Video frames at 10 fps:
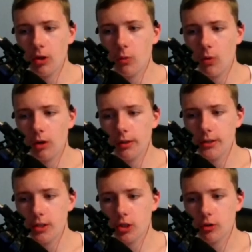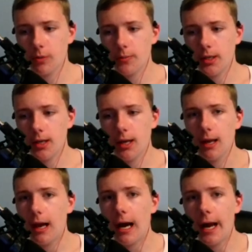the wall it's inscripted
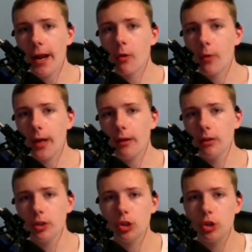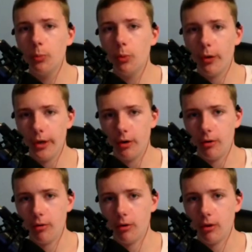IRL 2.0,